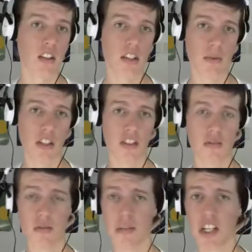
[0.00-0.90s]
Spirit
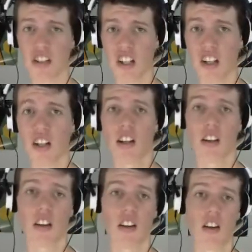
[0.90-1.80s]
Tomb's pressure,
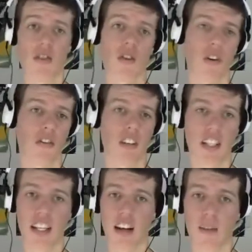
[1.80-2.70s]
don't
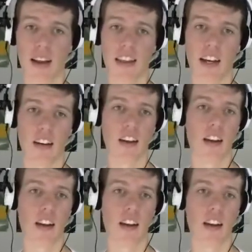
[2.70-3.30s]
really care about that.